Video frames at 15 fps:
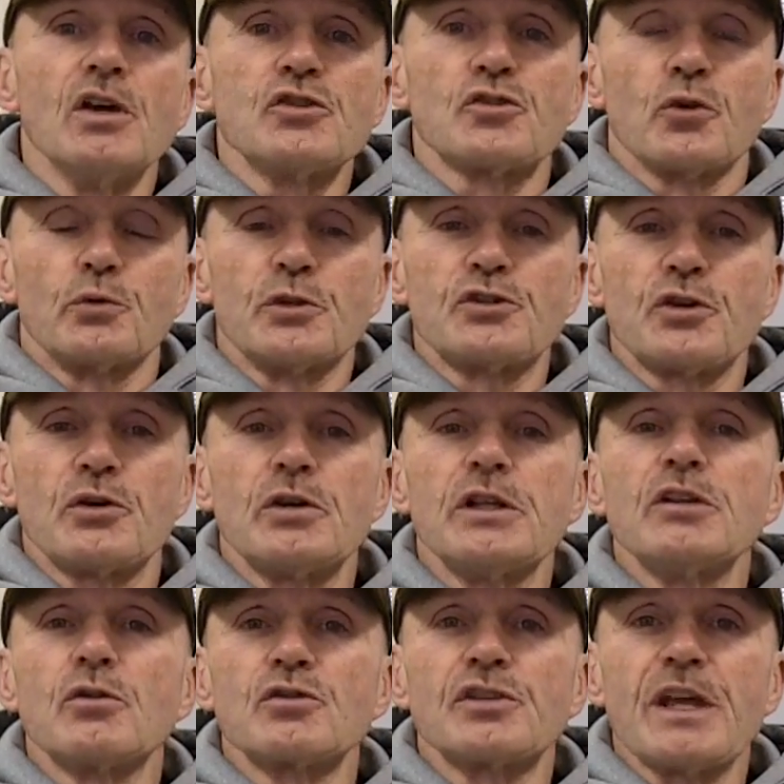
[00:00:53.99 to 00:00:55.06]
So
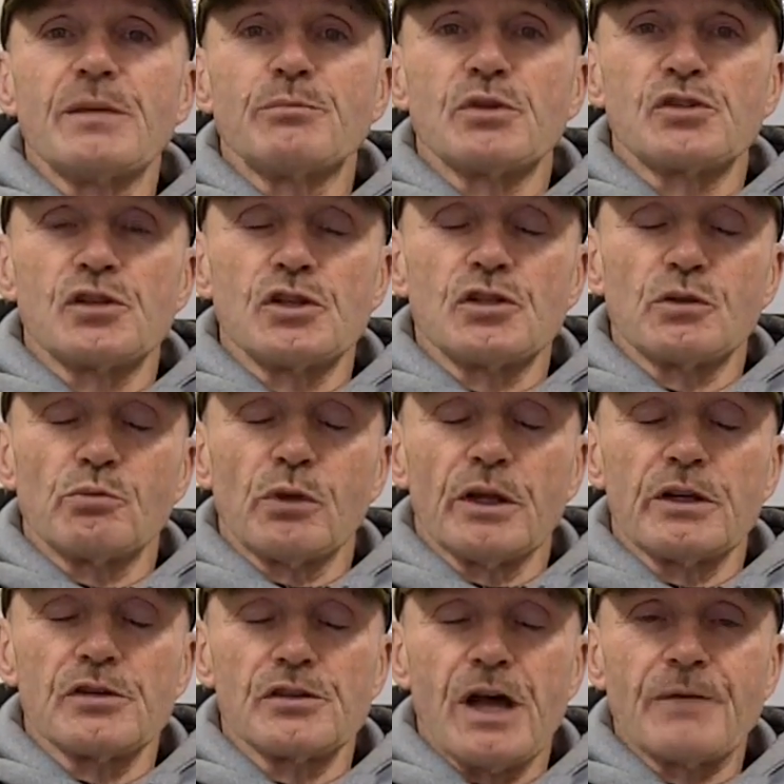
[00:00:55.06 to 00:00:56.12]
returning those eight position
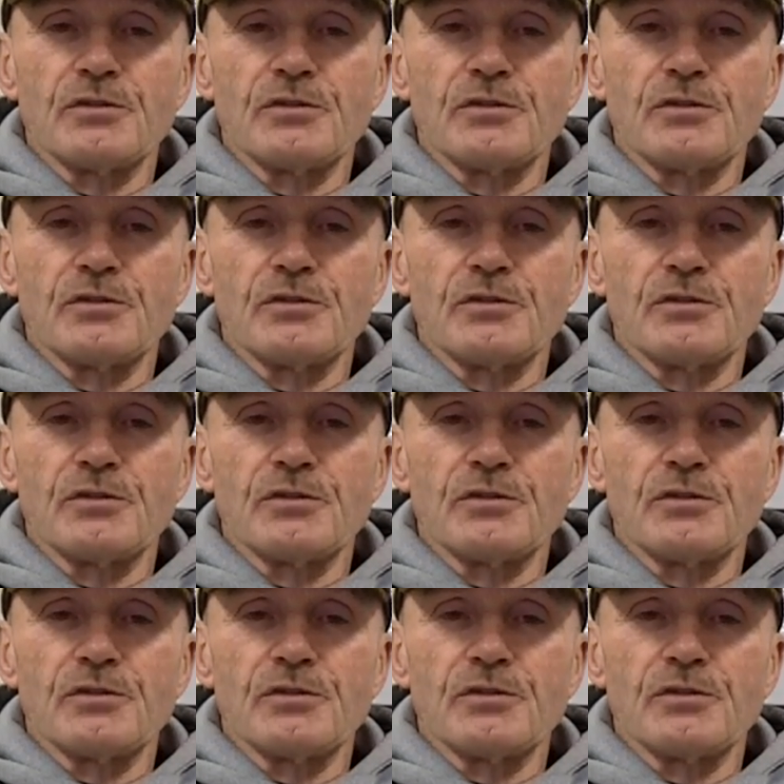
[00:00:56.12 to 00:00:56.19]
players,